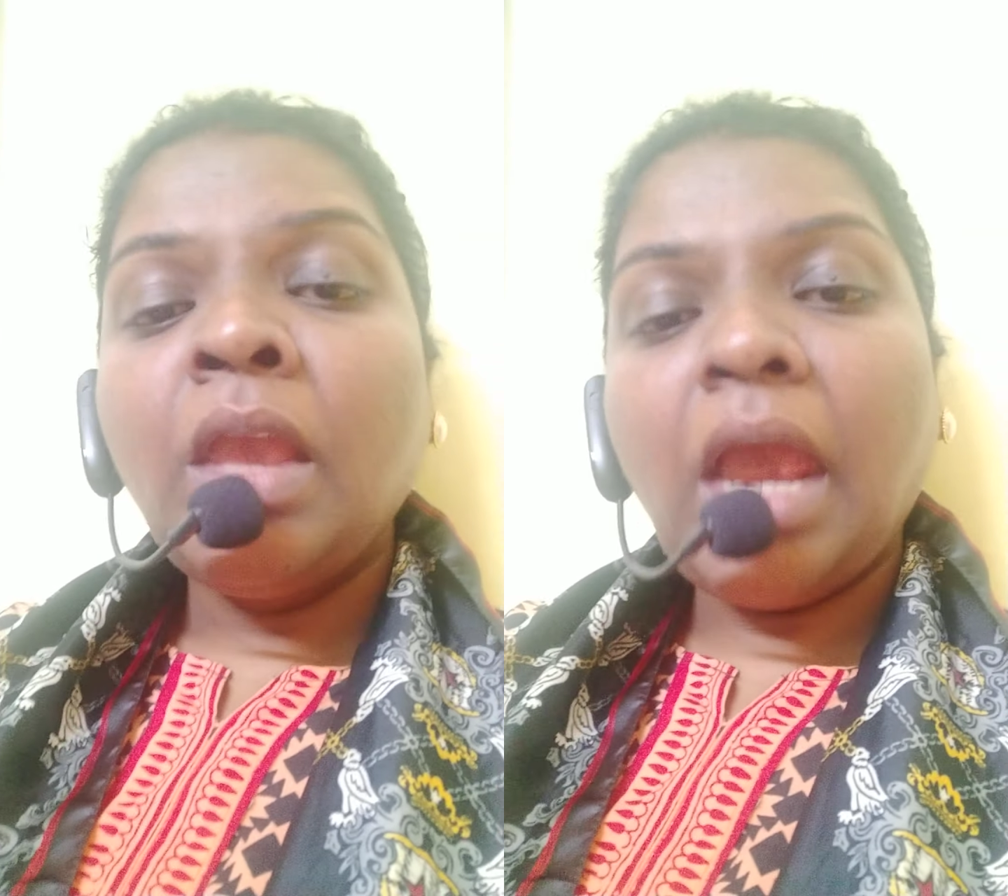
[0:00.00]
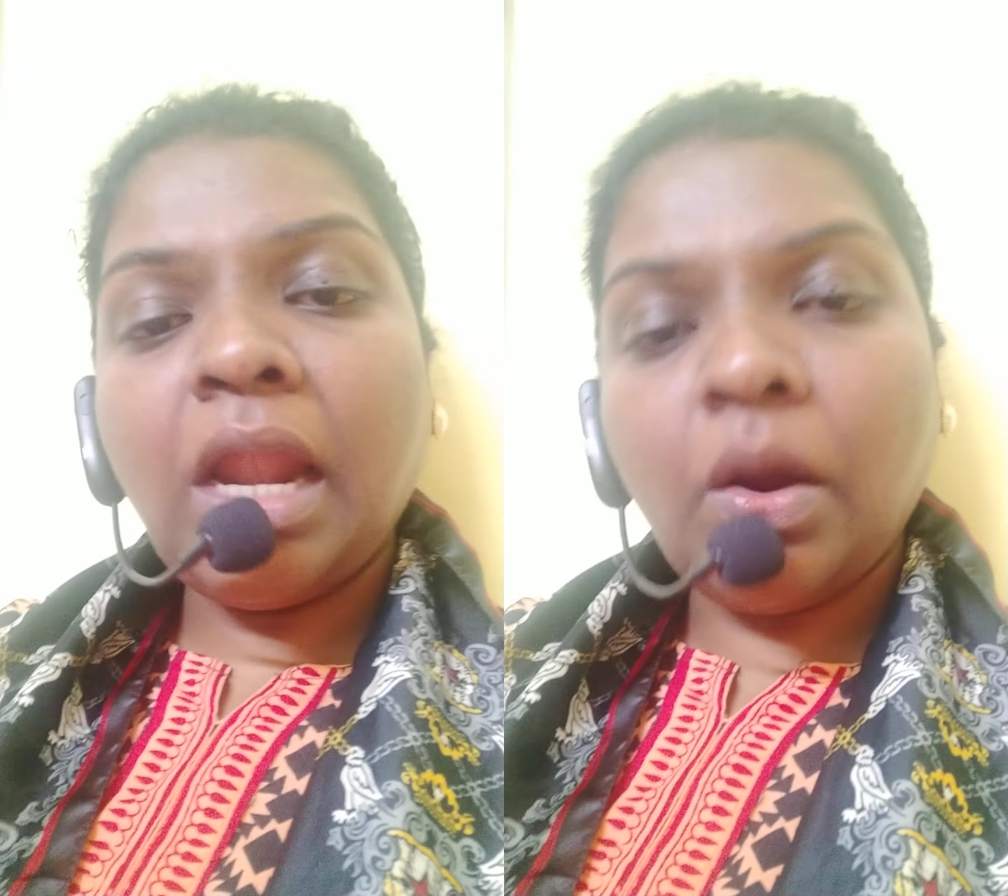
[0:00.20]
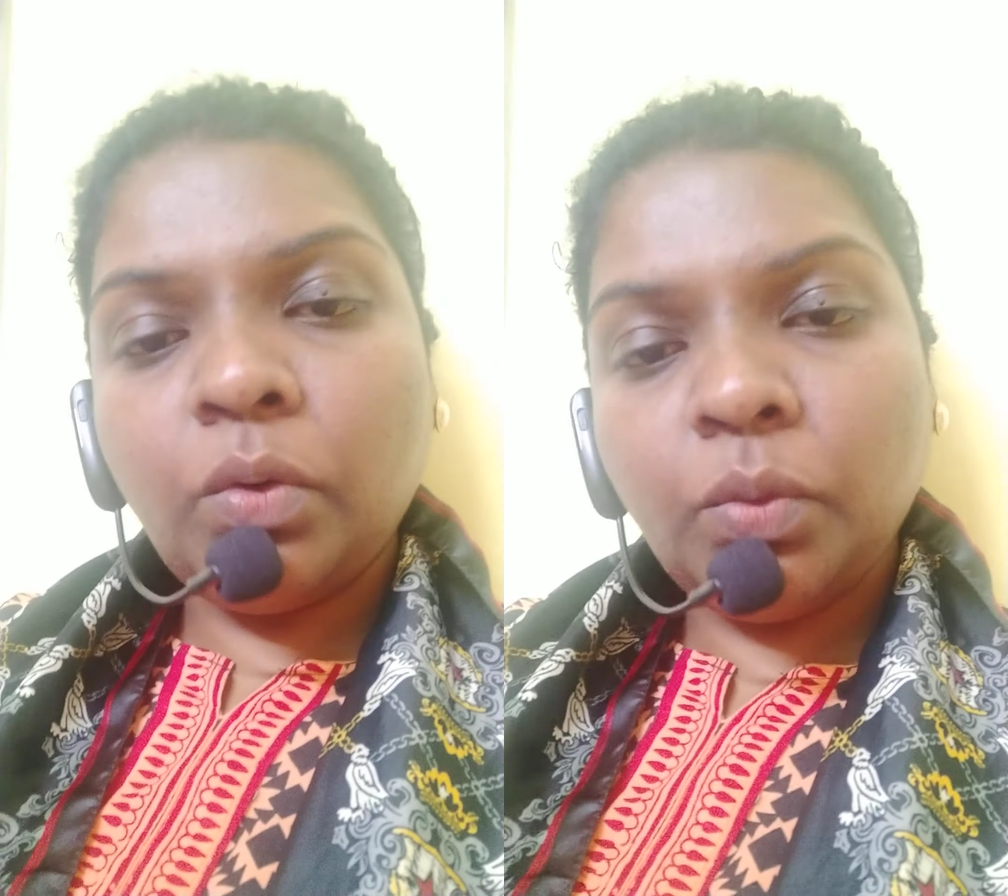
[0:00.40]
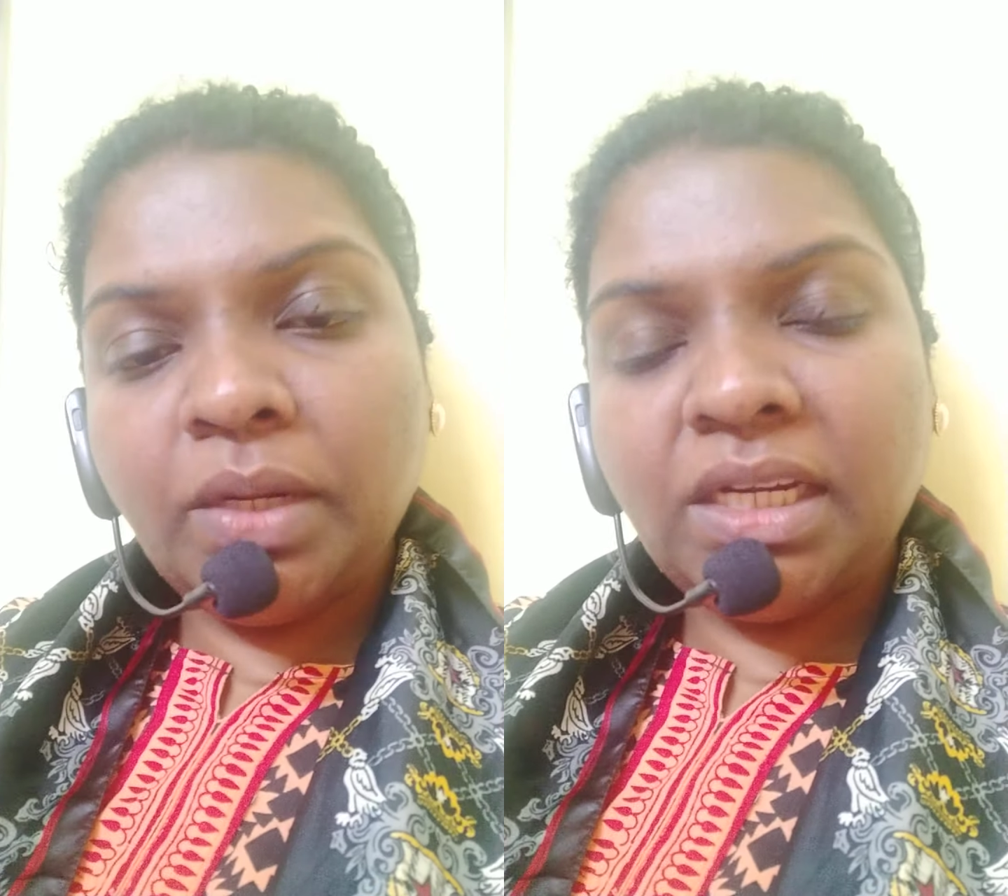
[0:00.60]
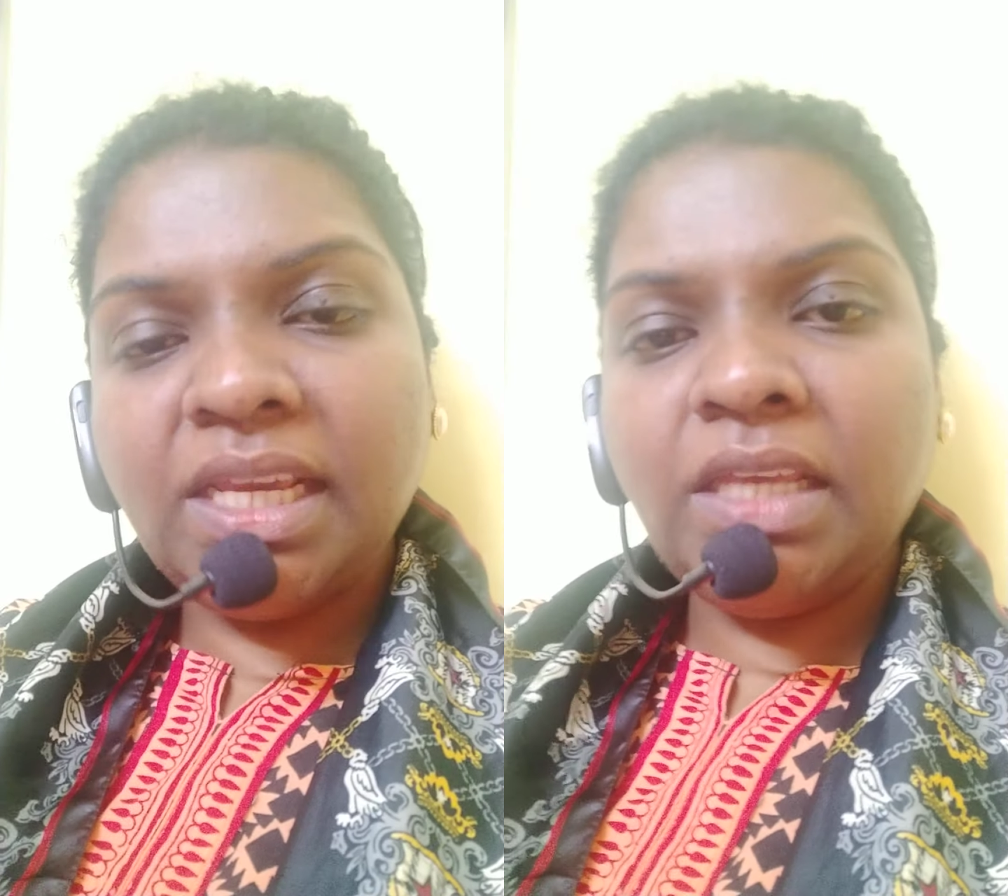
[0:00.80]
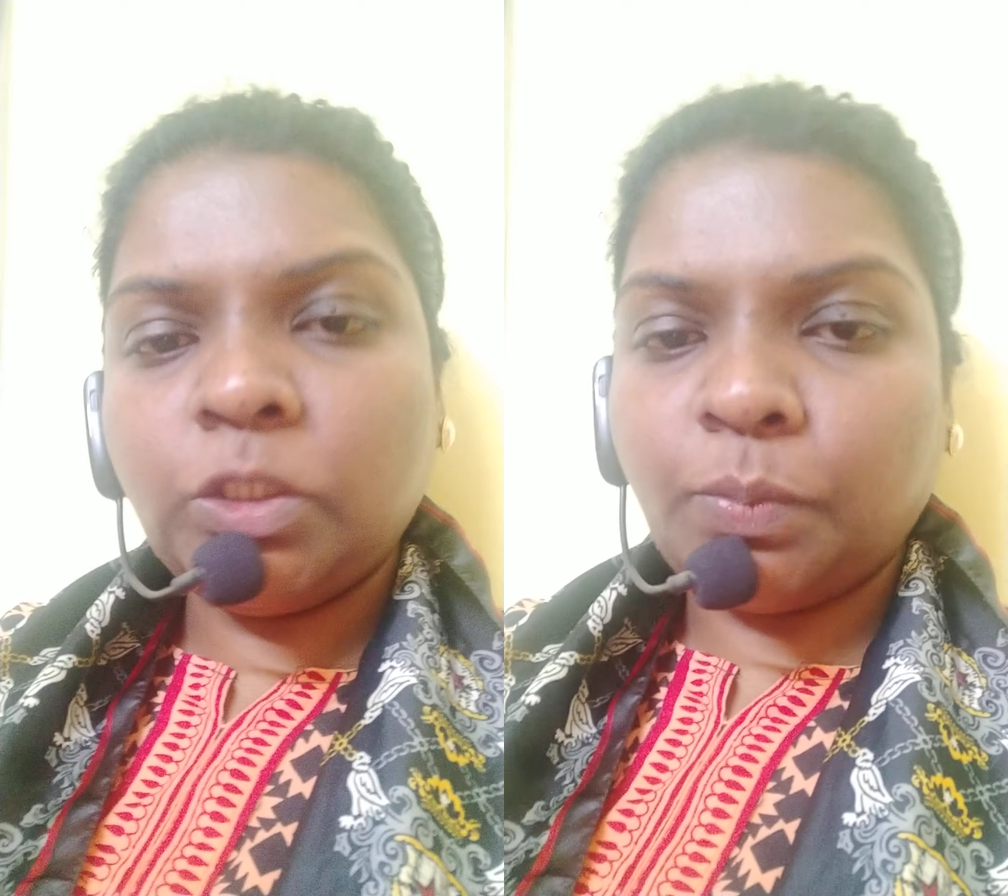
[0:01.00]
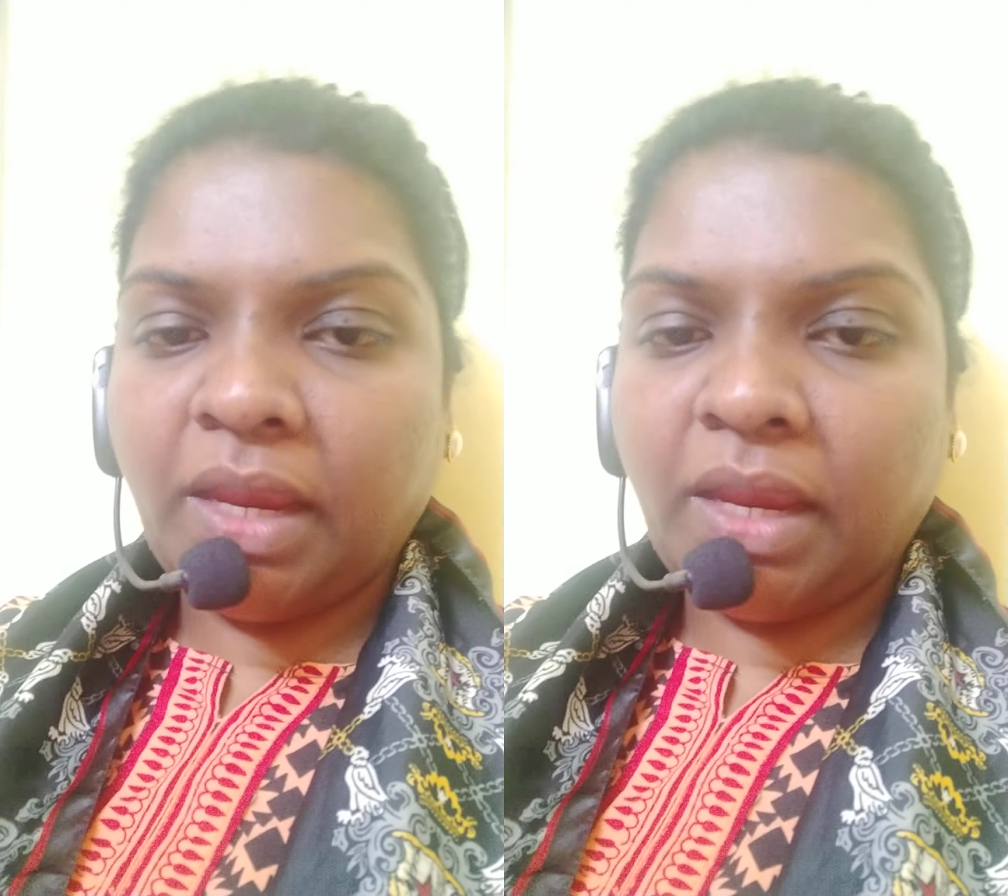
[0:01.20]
And how do we teach?